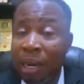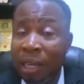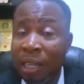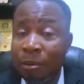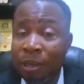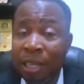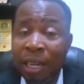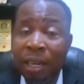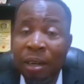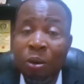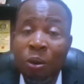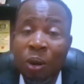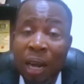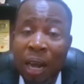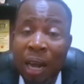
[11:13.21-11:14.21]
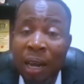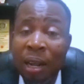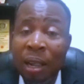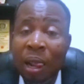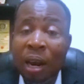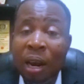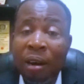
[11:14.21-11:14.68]
especially local
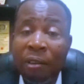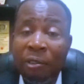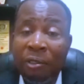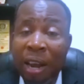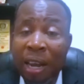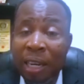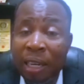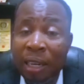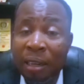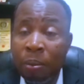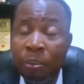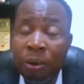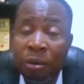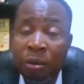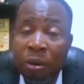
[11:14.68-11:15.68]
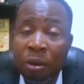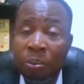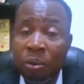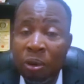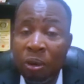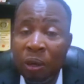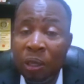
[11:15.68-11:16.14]
refining petroleum
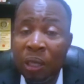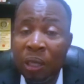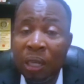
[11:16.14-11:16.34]
product.